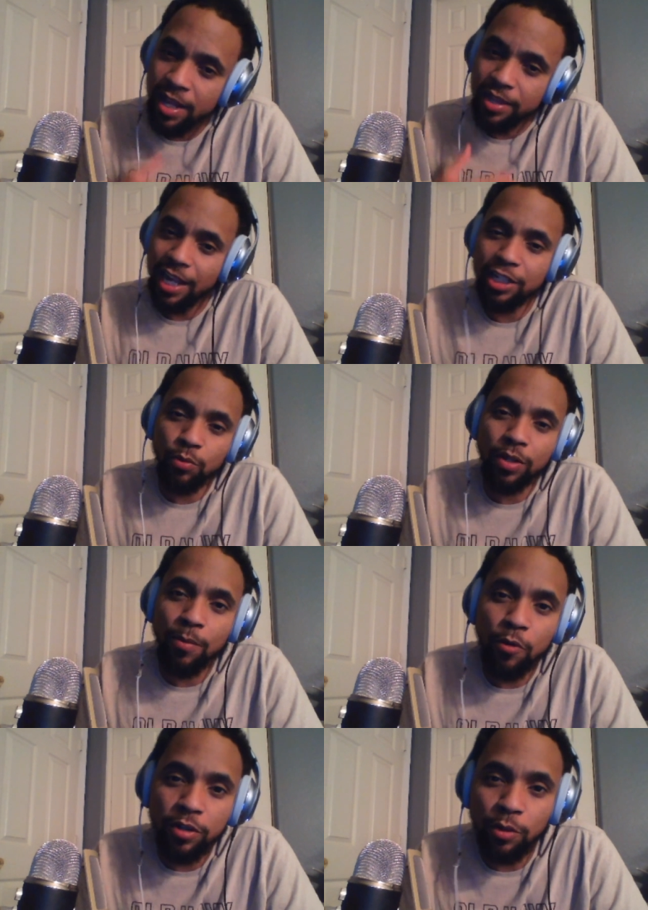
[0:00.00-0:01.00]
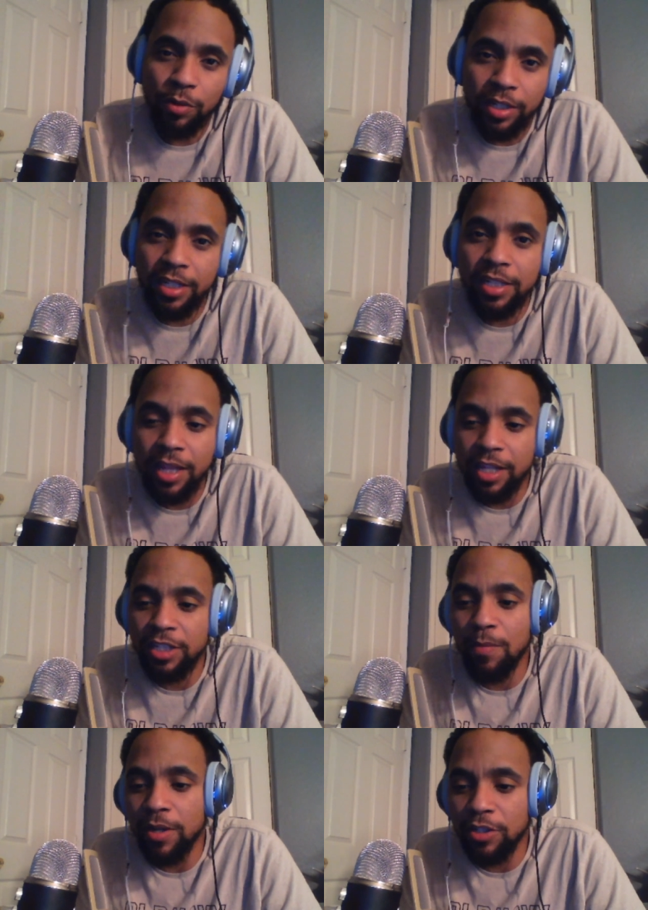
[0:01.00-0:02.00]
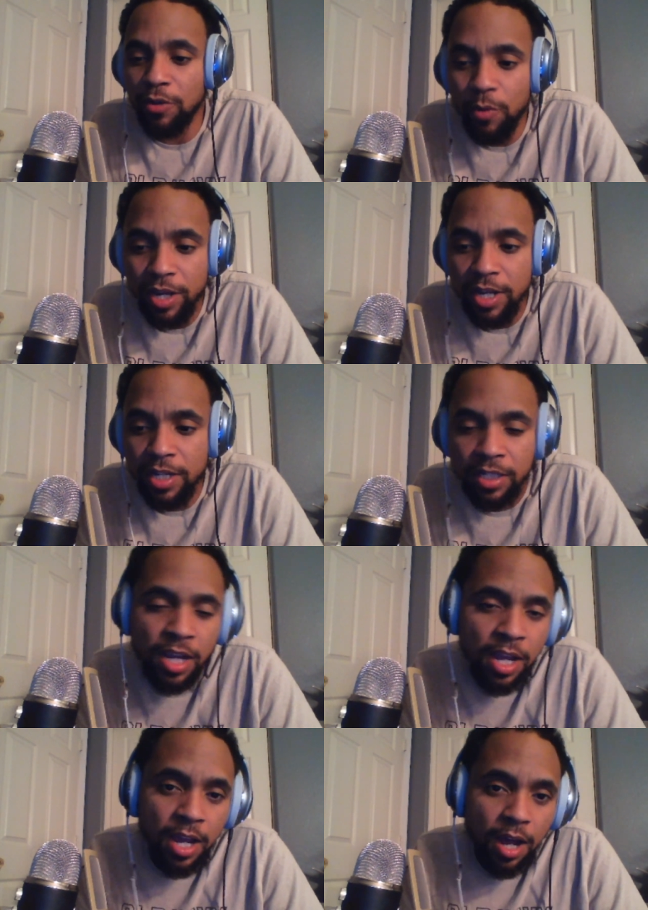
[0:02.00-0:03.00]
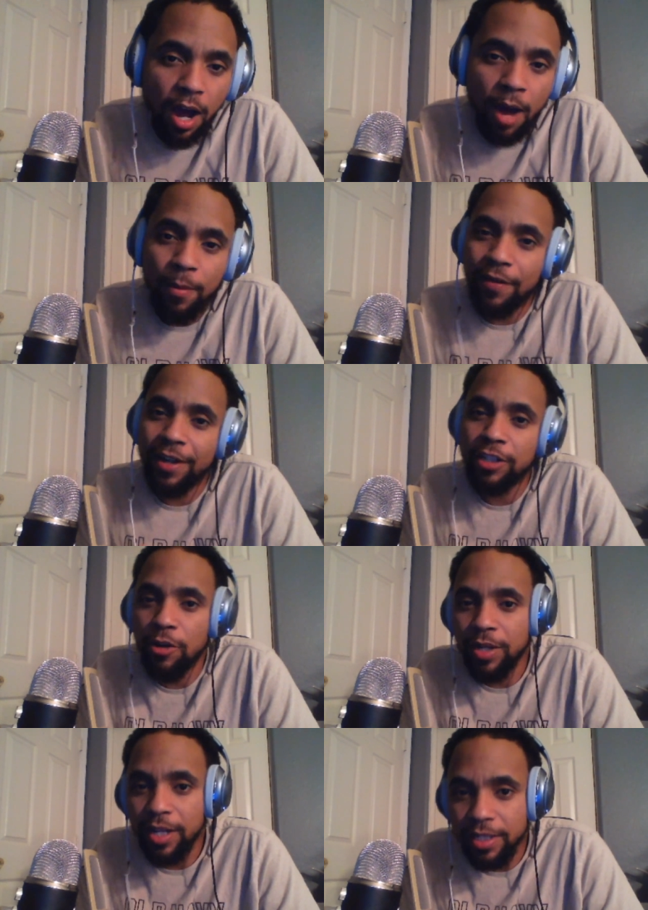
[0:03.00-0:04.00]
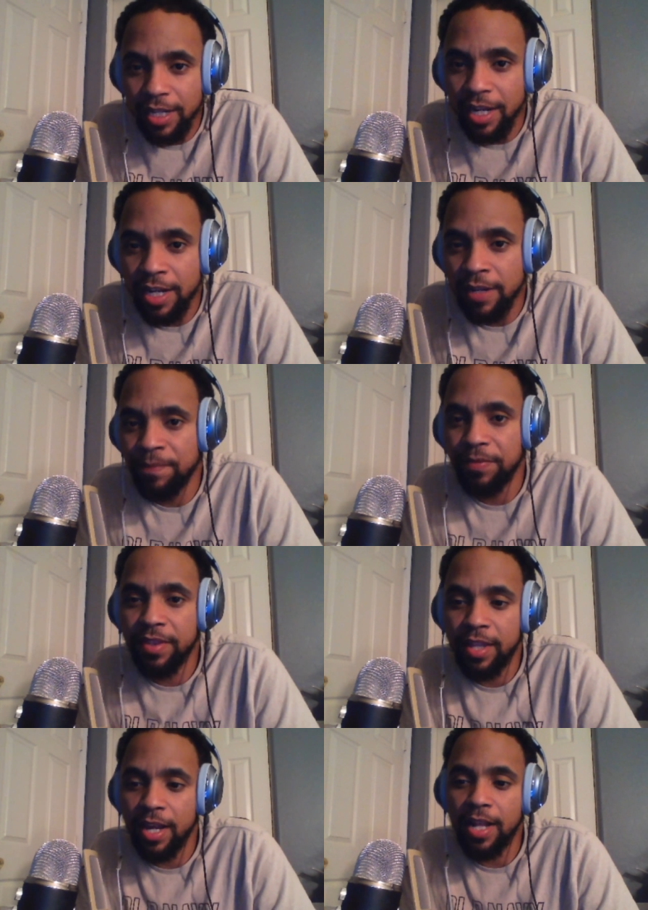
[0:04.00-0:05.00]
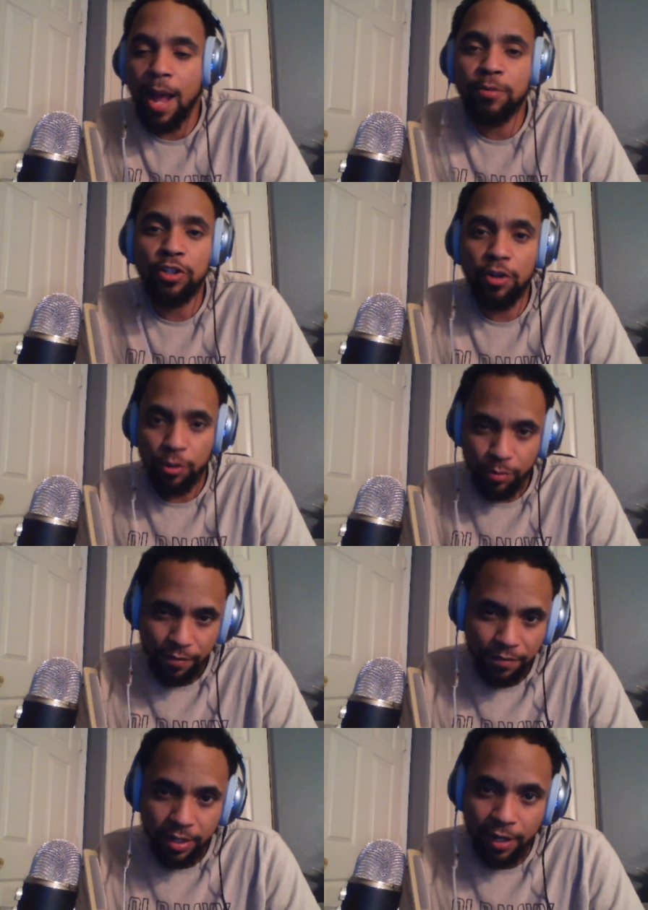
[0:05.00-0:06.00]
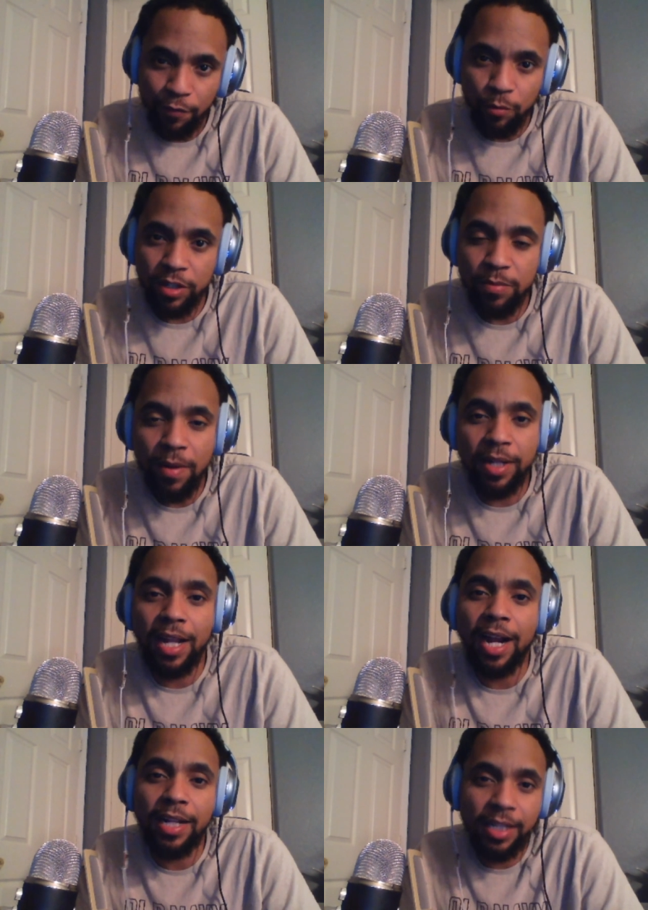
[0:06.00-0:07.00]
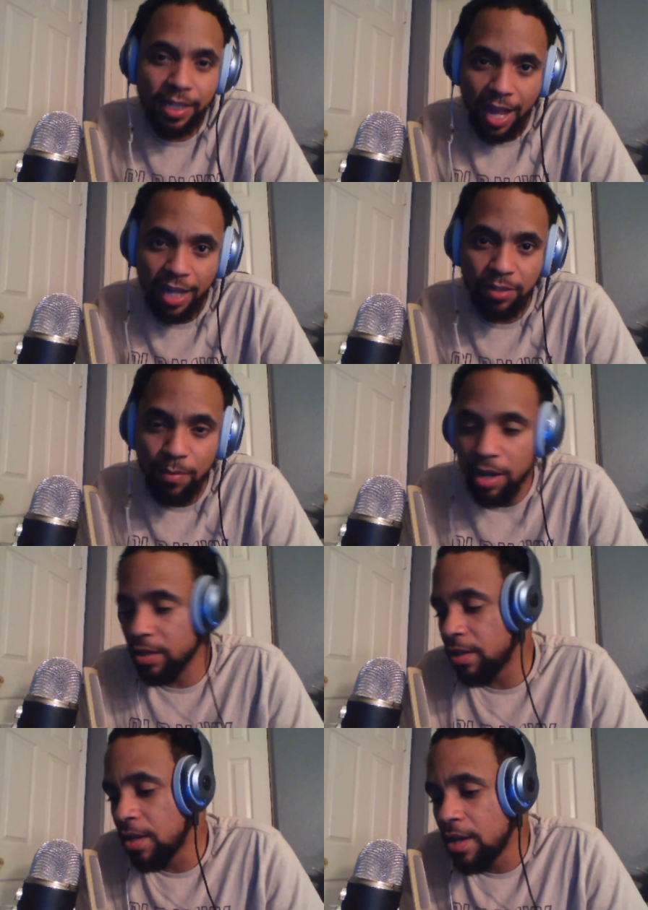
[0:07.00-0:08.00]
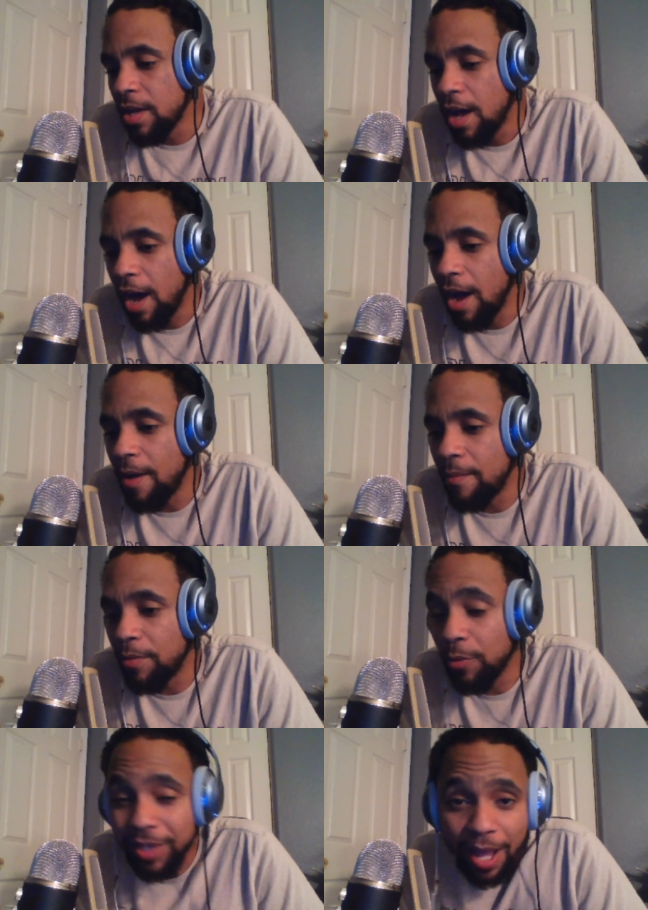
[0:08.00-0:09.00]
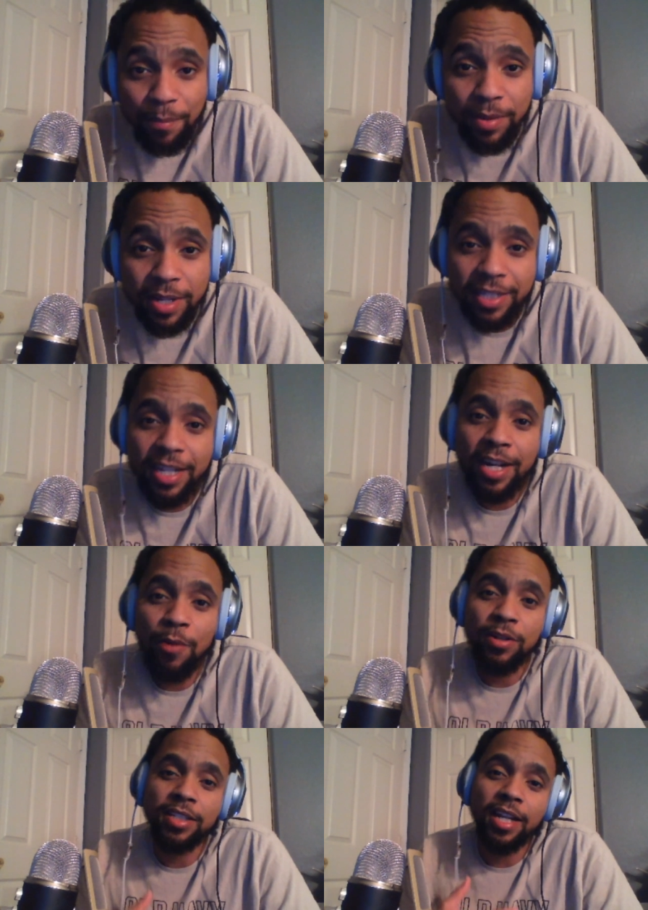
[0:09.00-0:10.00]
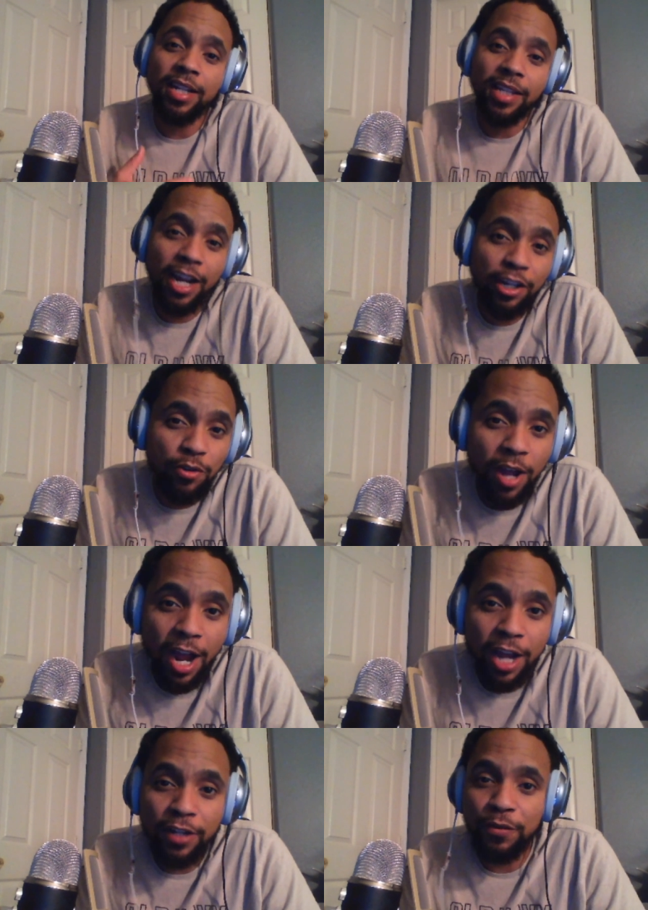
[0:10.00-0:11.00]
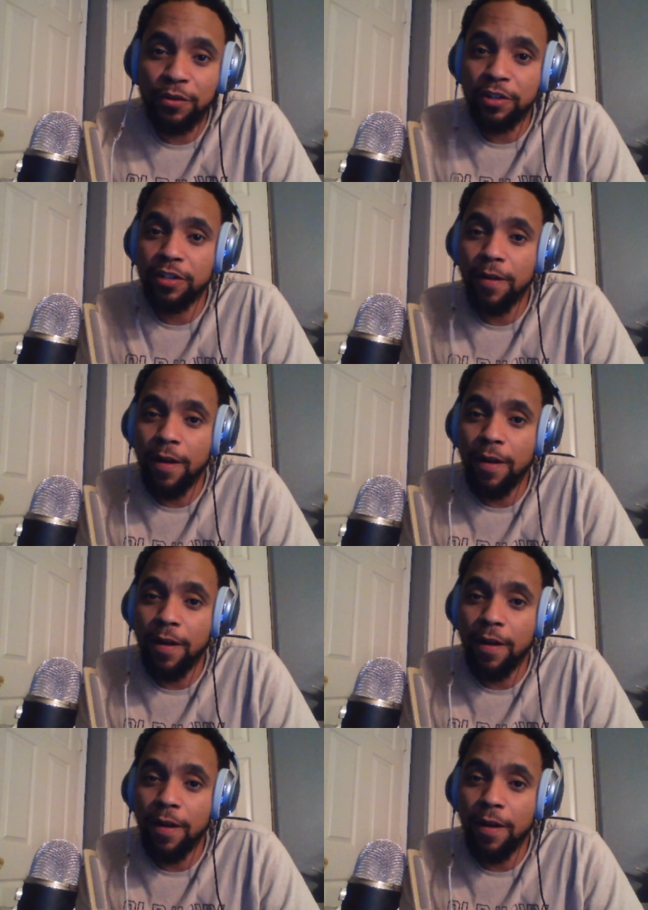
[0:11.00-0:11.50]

that's when I'm going to release this month's quiz. If I don't hit 10, then I'm just going to refund everyone's money like I did last month. But with that being said, I want to say thank you guys for